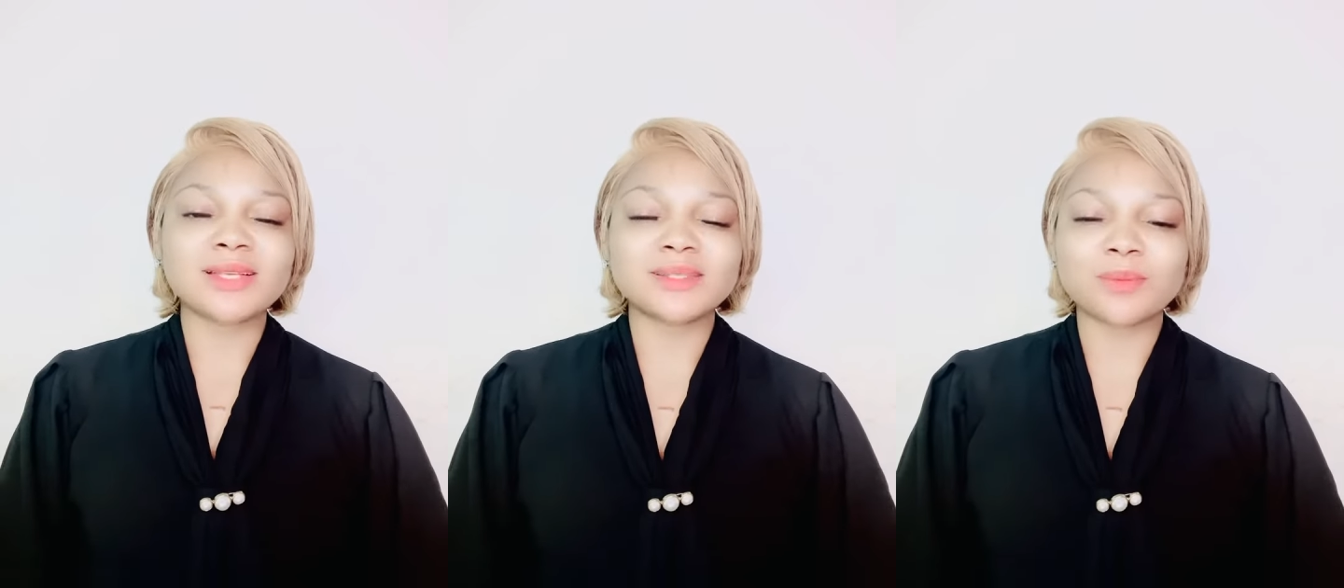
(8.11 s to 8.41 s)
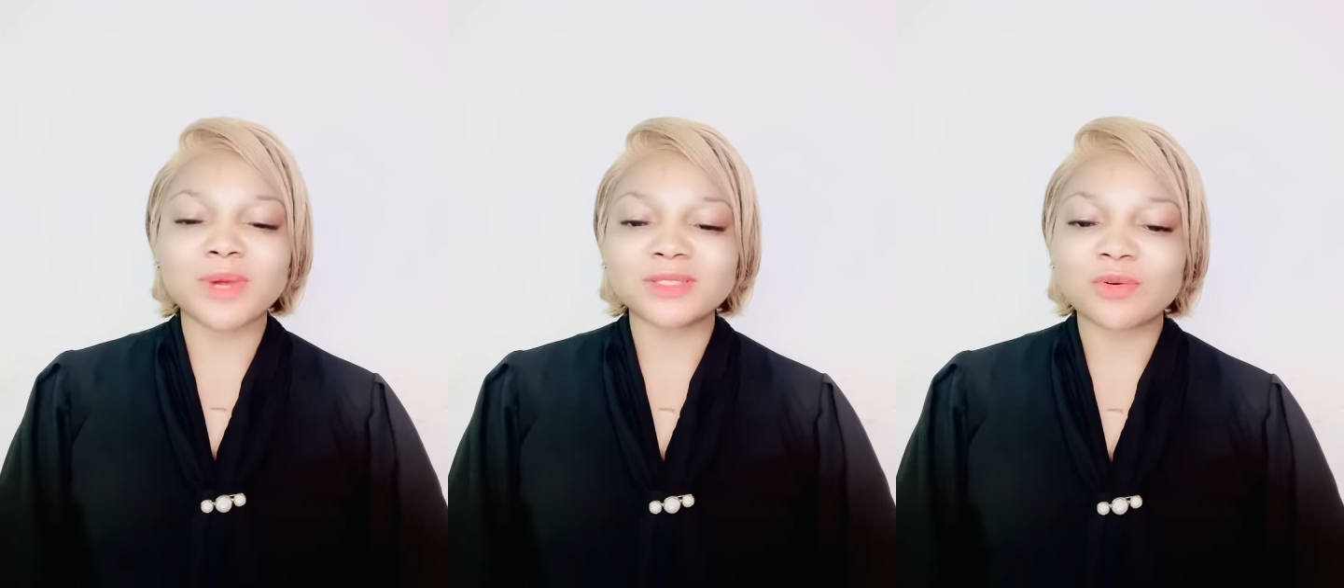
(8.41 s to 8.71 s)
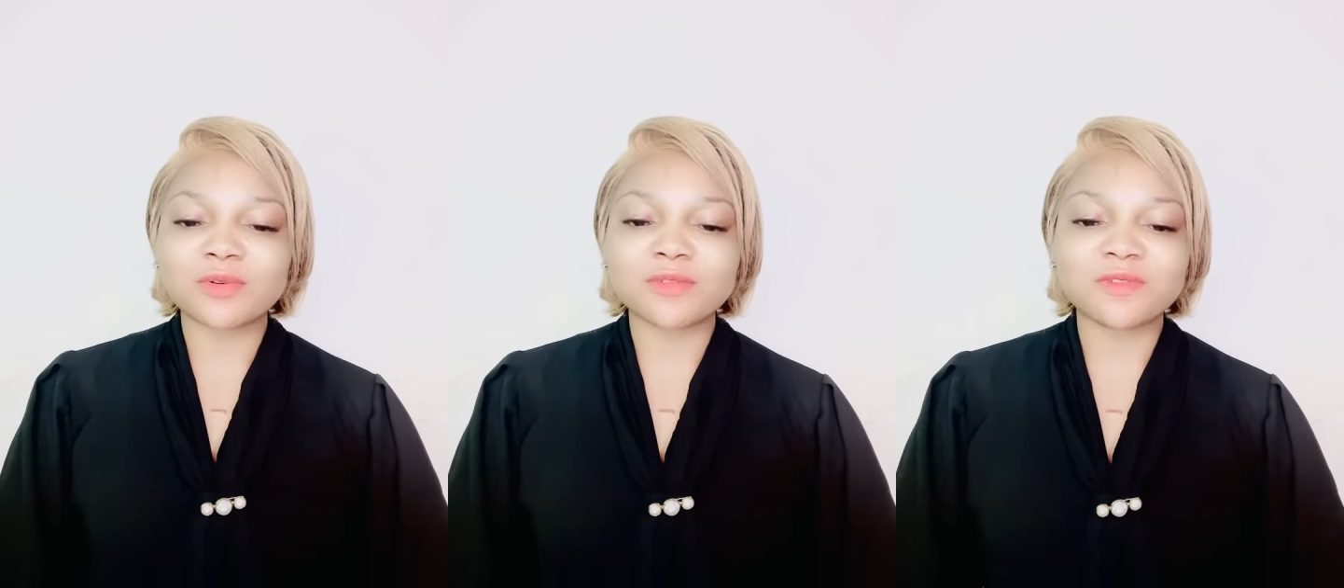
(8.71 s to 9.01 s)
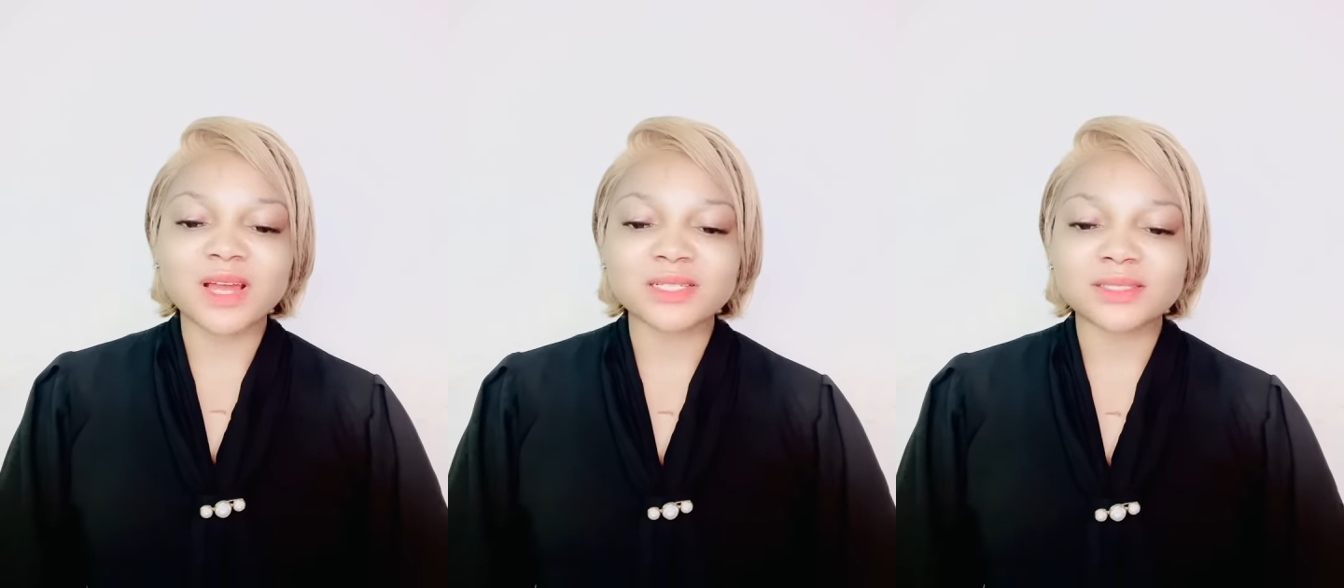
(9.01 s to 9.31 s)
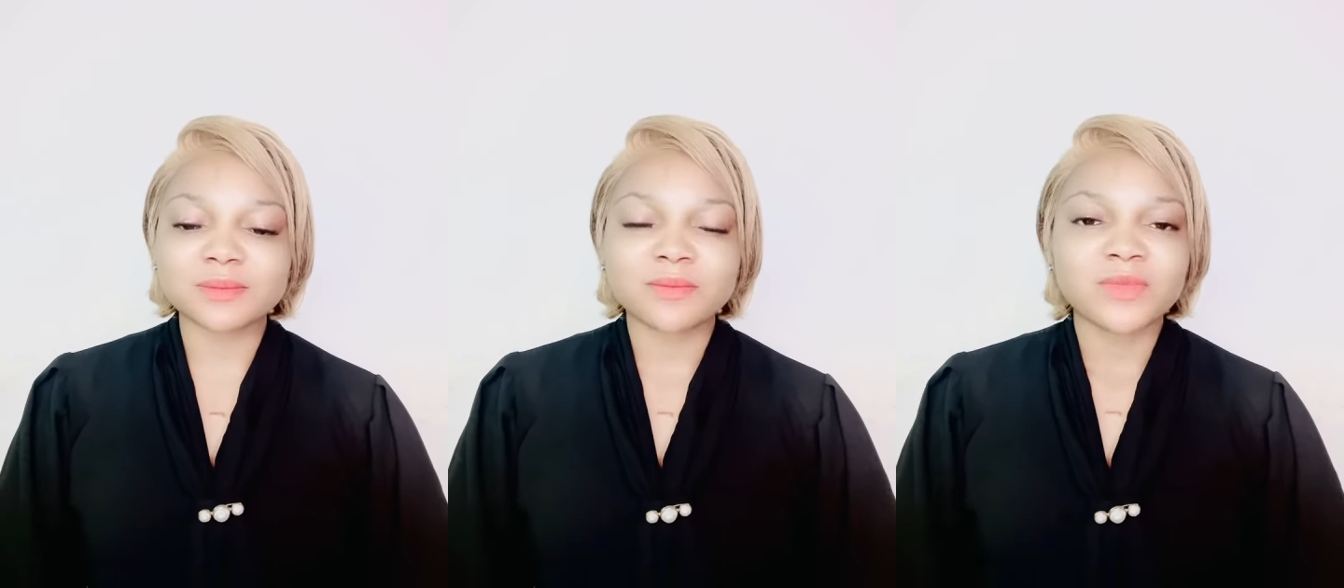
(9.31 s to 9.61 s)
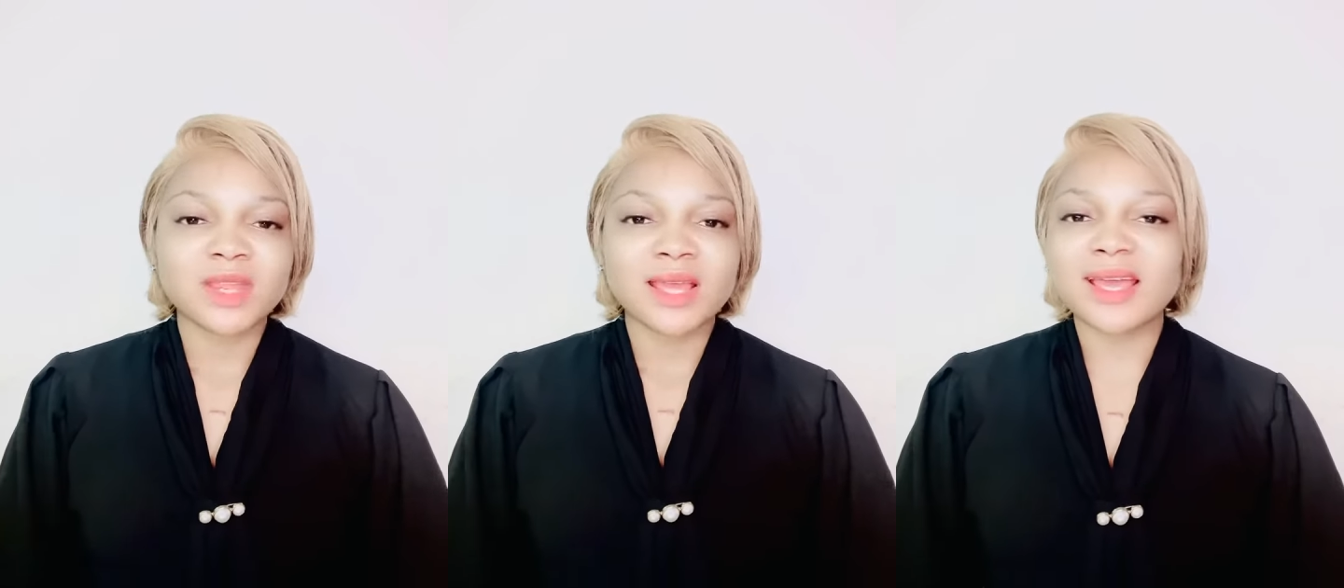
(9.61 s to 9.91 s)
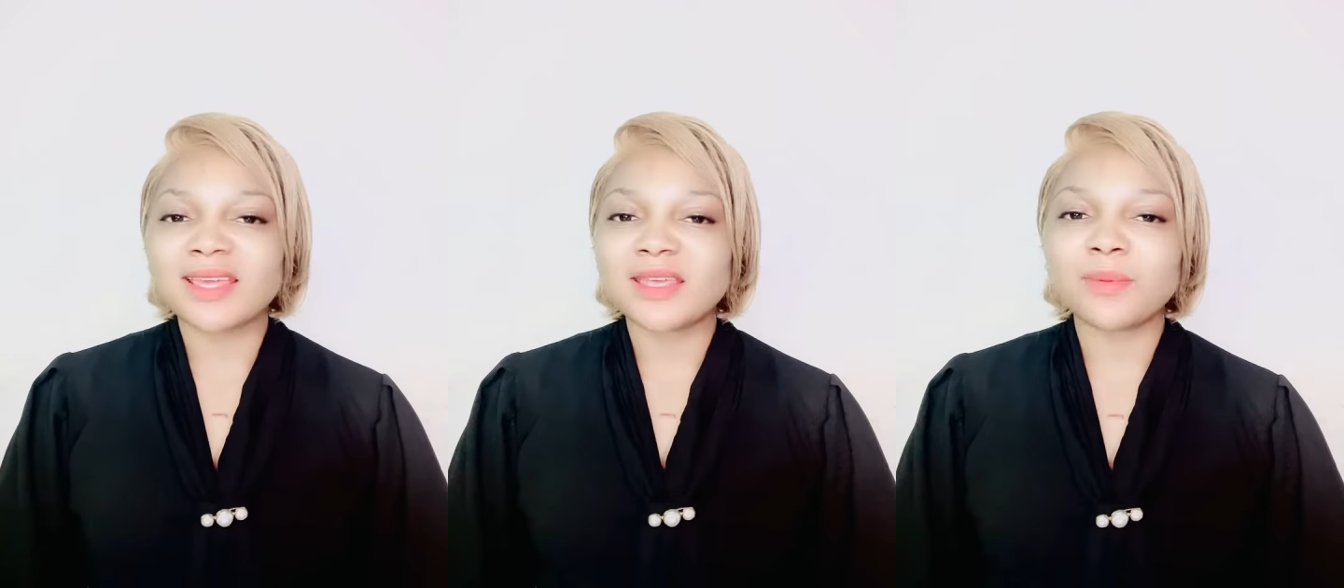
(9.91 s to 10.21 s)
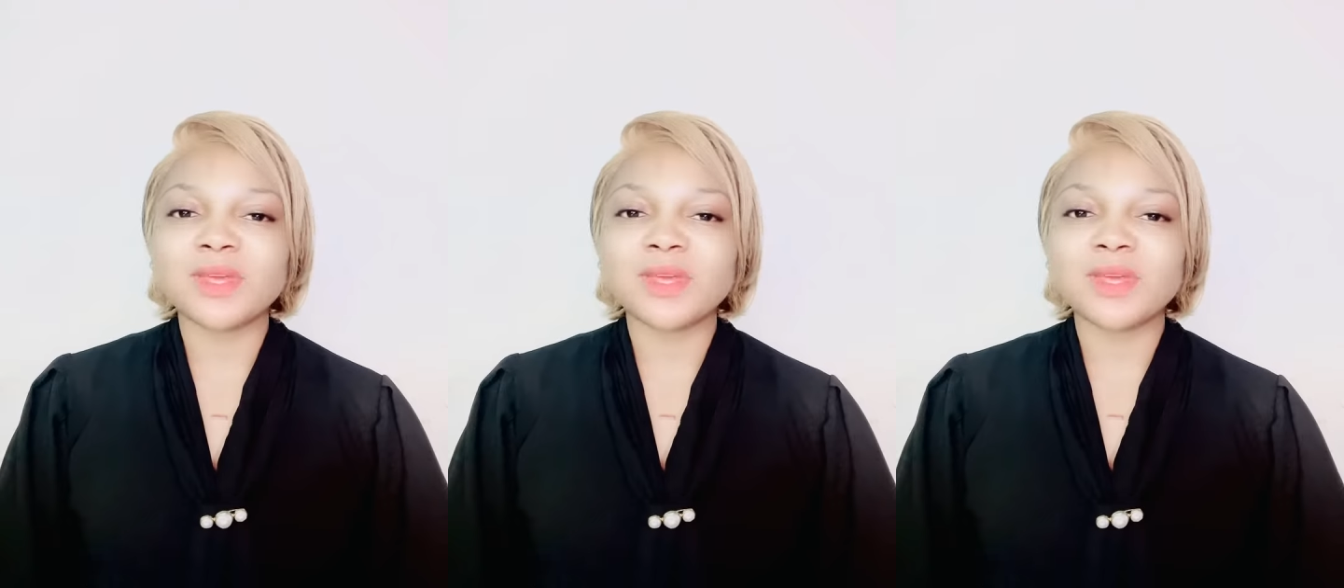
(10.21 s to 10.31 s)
As a matter of fact, I keep